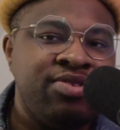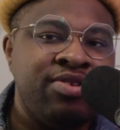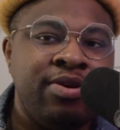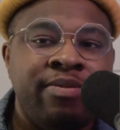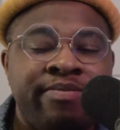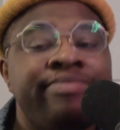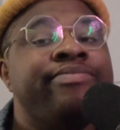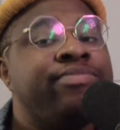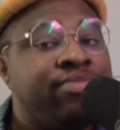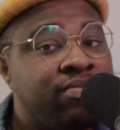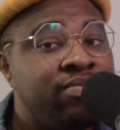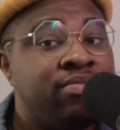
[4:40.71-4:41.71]
So
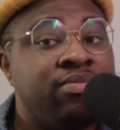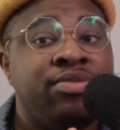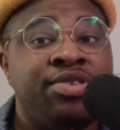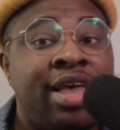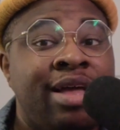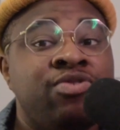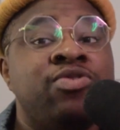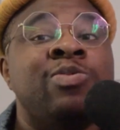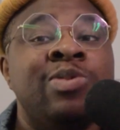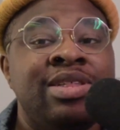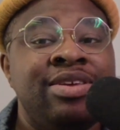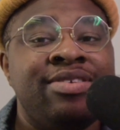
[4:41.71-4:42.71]
sounds
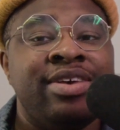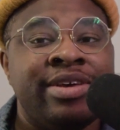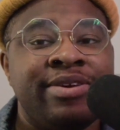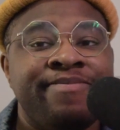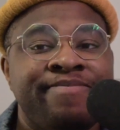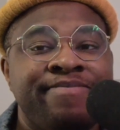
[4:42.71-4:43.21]
really sick.